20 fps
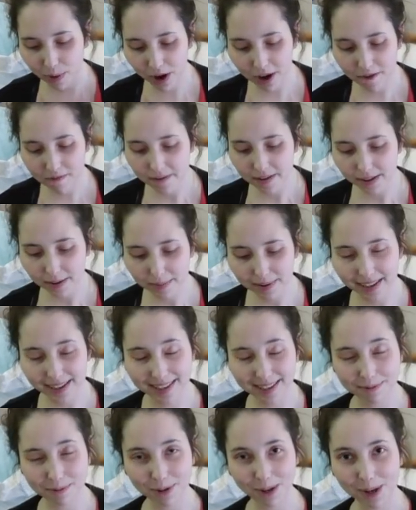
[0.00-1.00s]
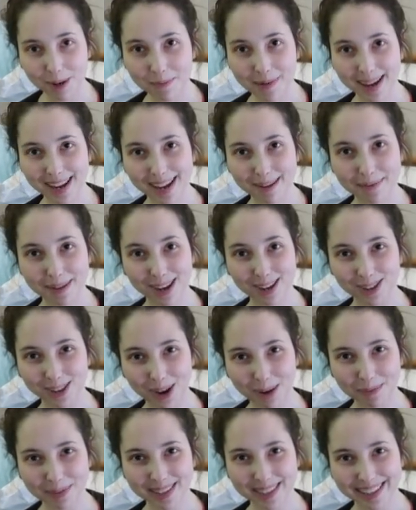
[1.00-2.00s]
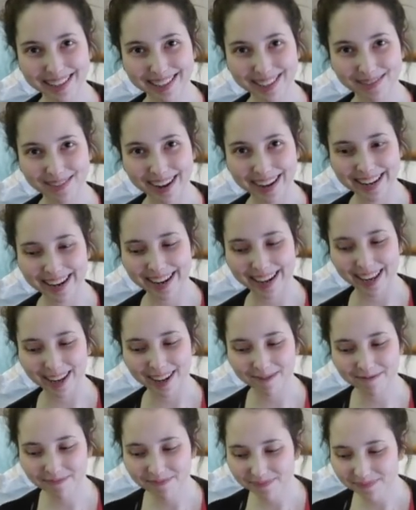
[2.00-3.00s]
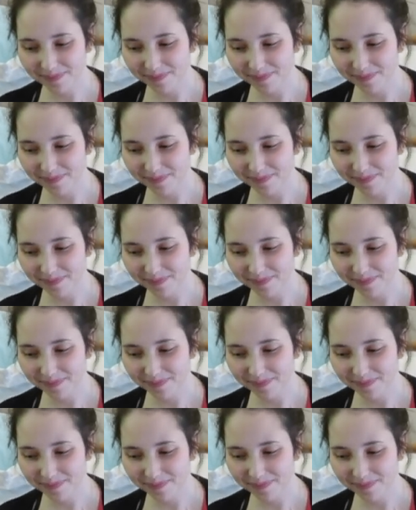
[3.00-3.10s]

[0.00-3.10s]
Which is perfect because I'm trying to pick up that drop stitch in my knitting.